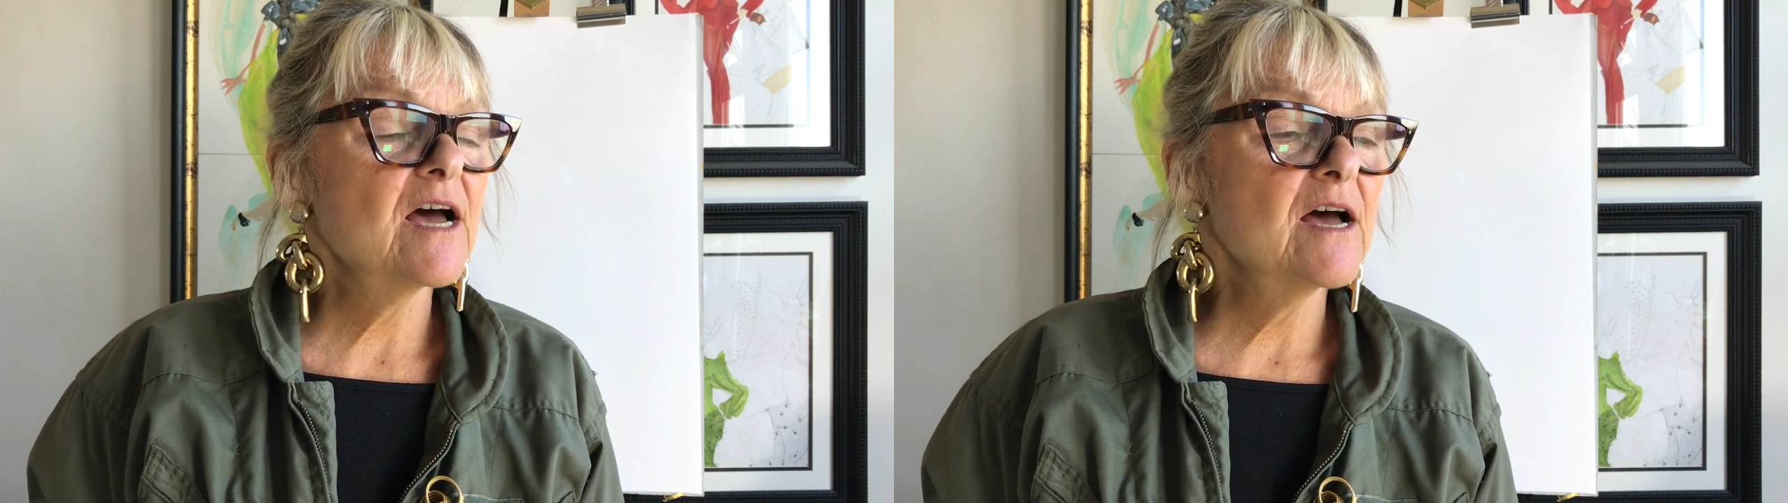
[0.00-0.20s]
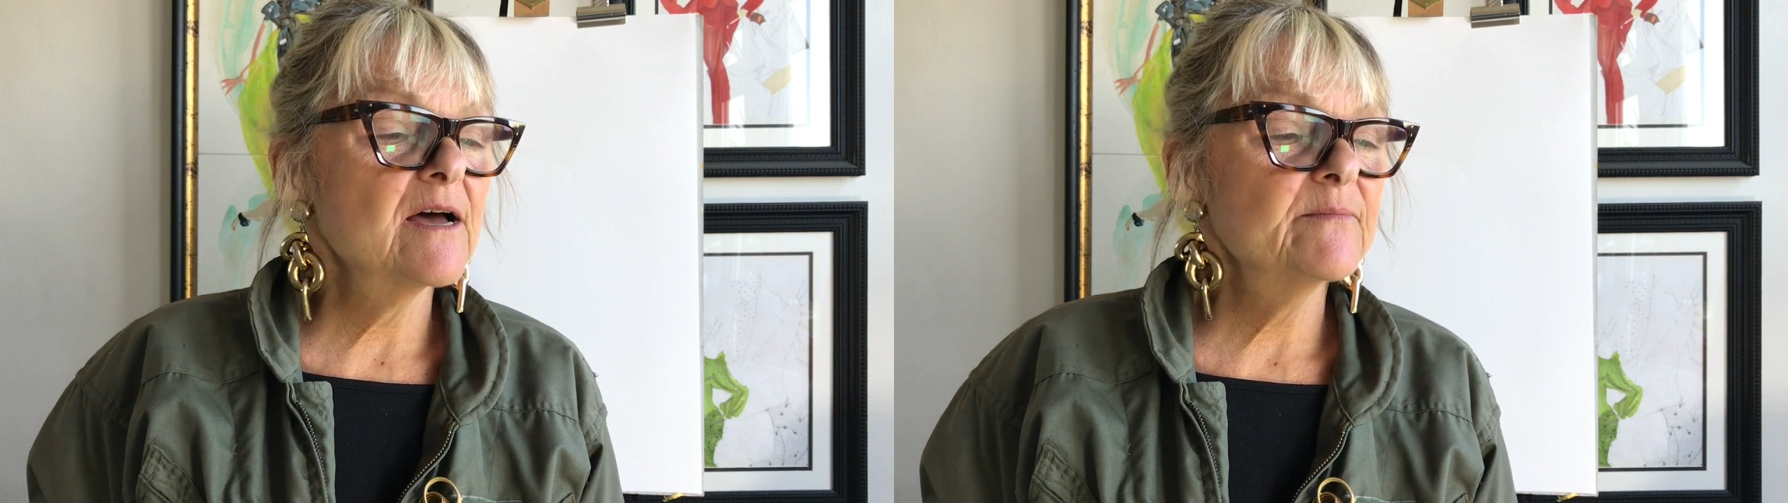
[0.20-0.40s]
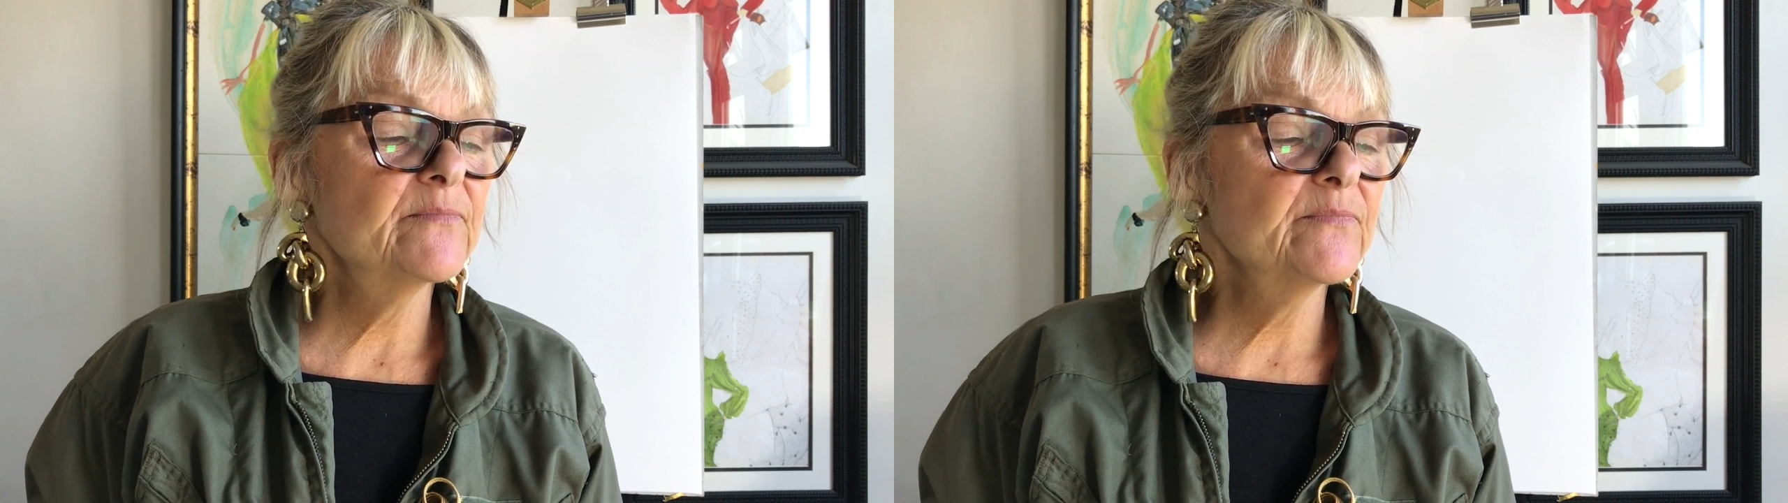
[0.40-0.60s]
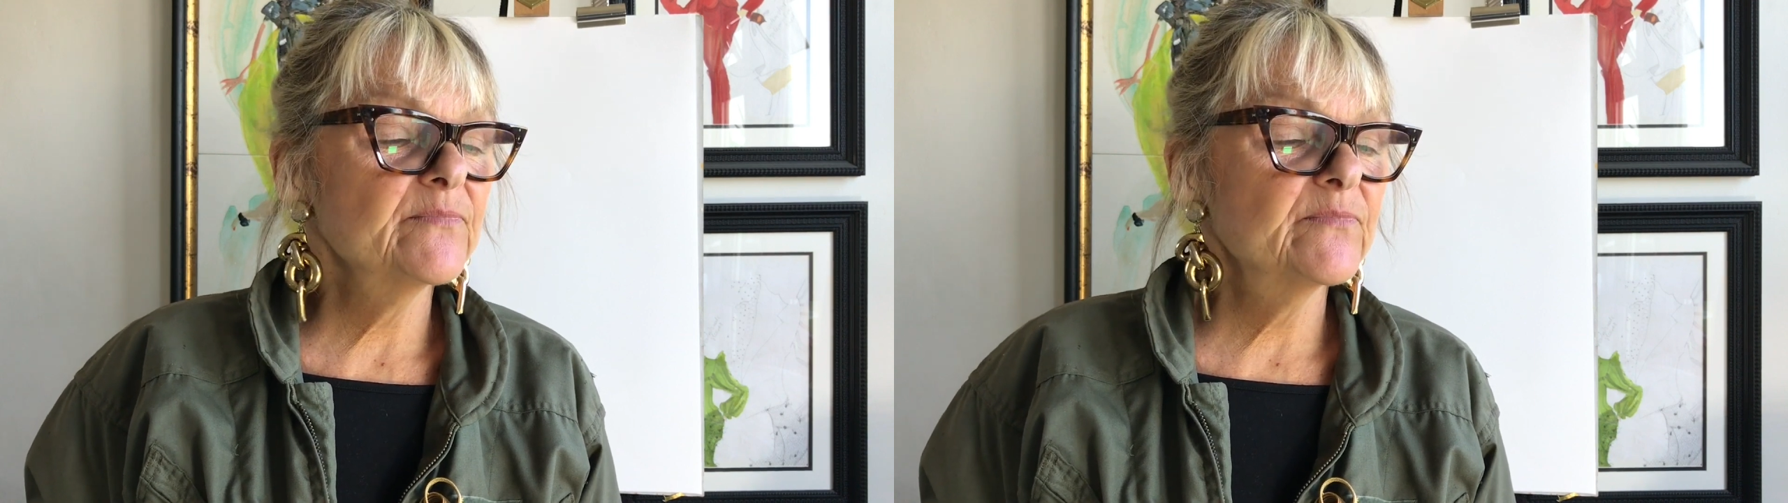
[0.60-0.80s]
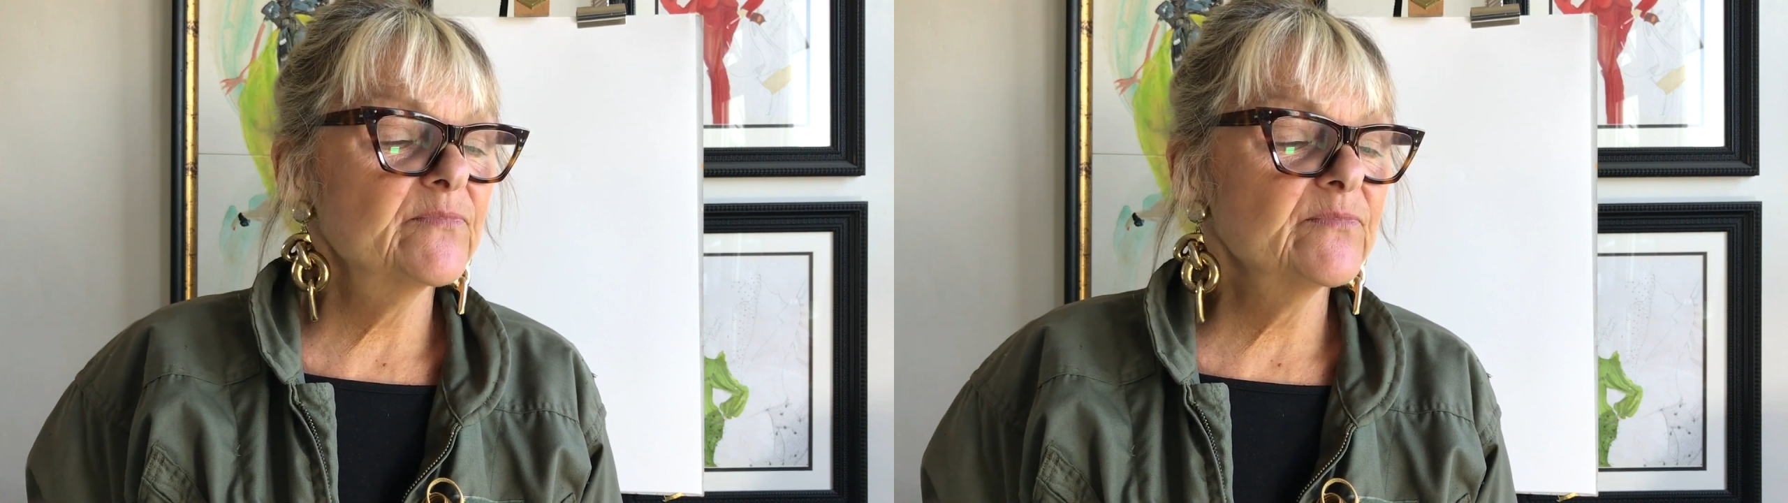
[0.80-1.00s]

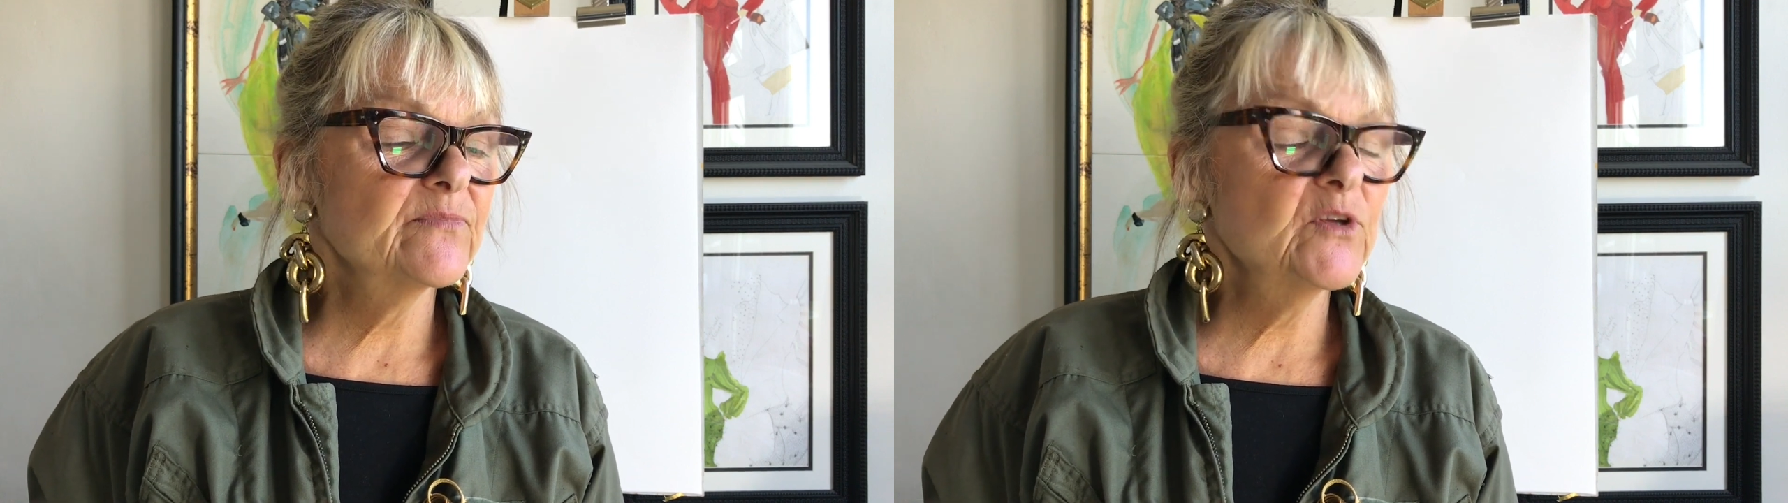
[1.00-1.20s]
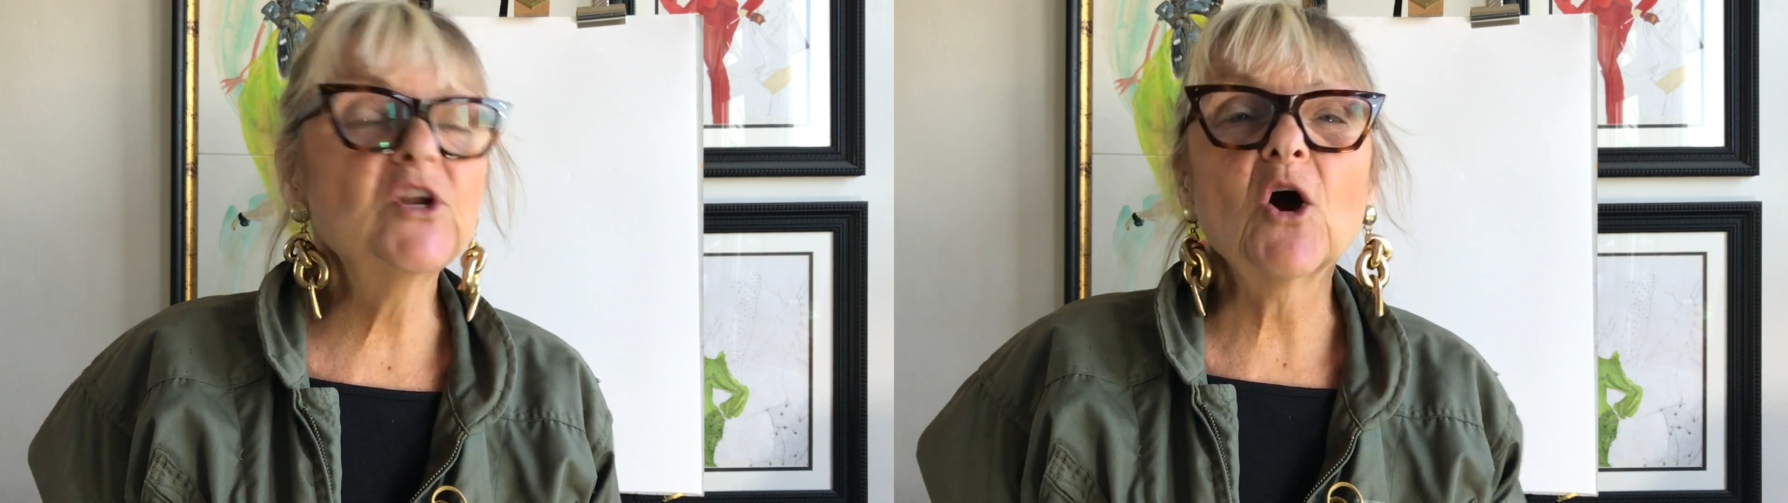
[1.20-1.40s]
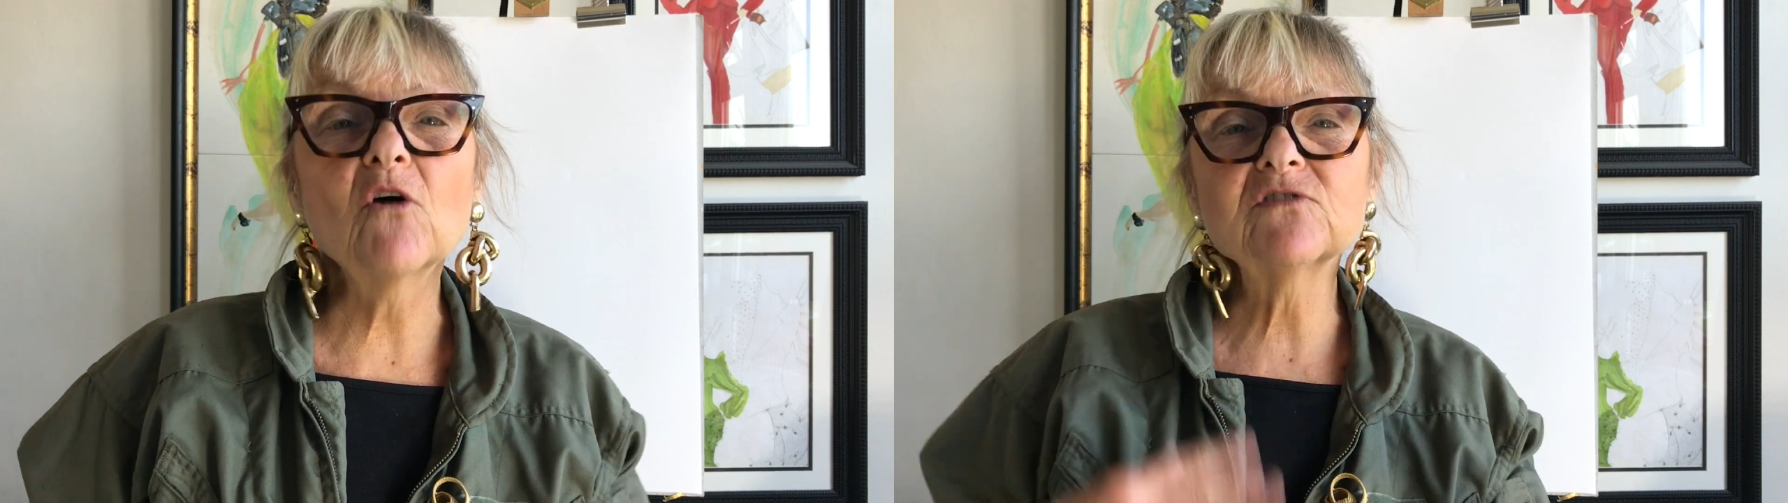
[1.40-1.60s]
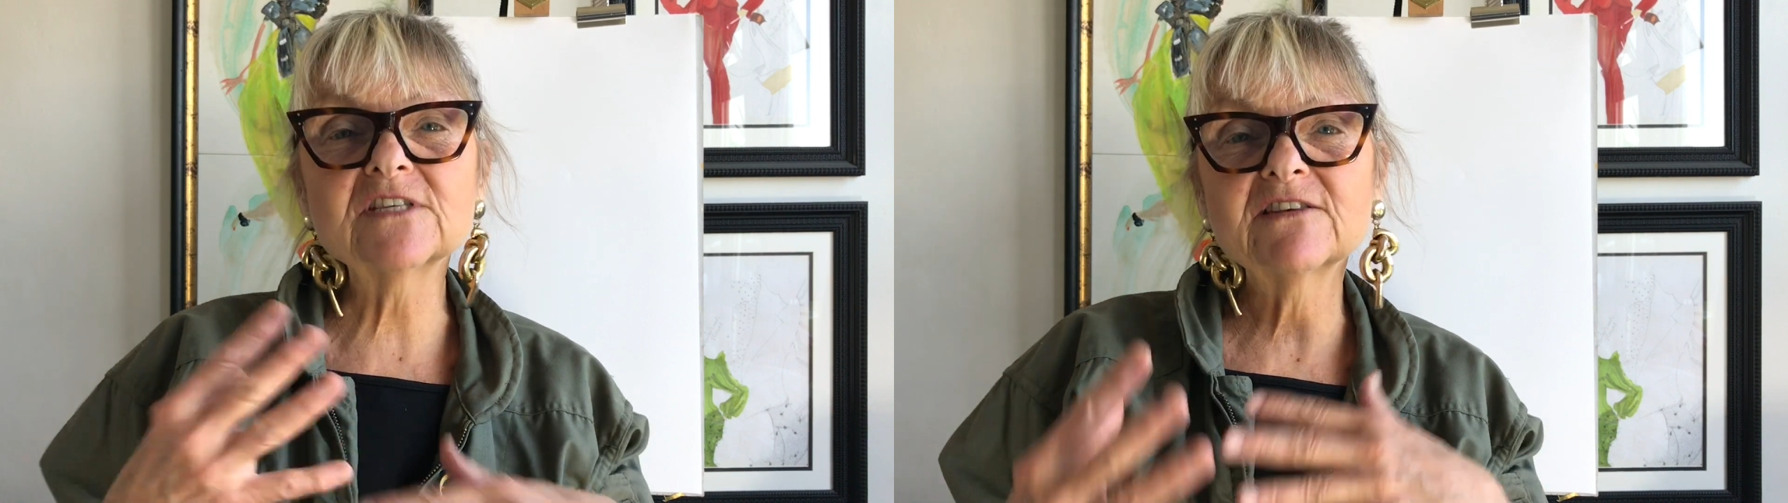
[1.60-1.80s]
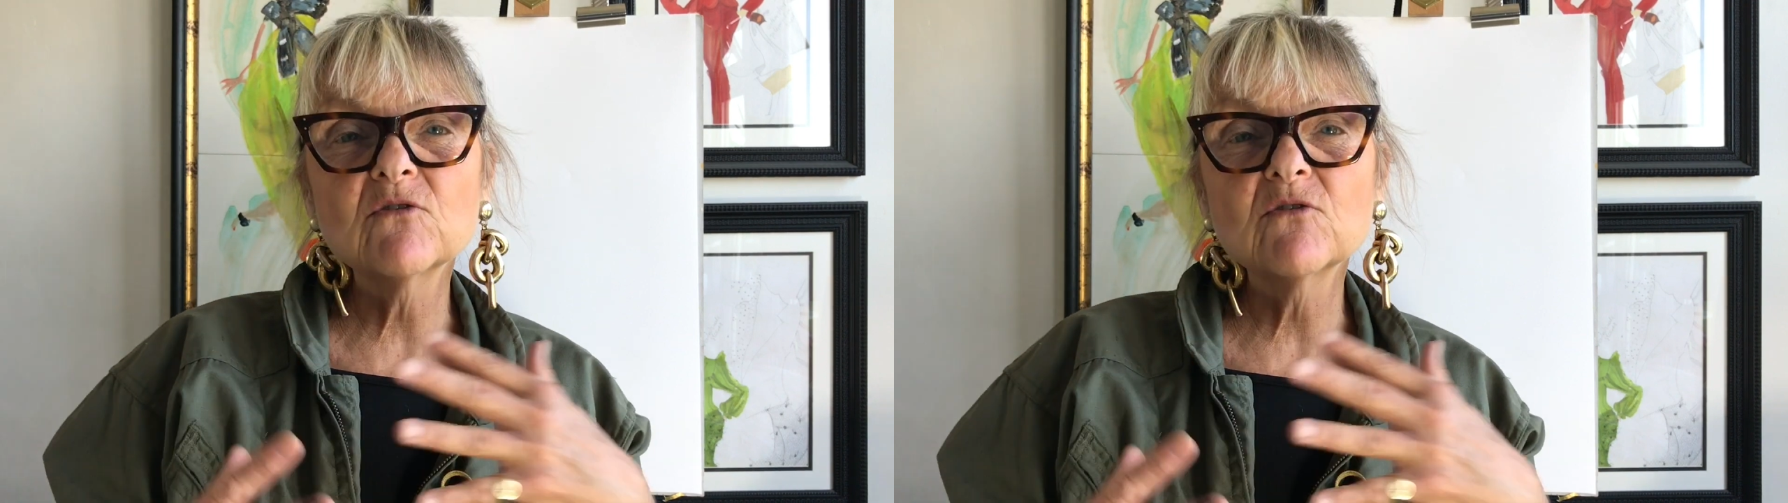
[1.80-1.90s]
obviously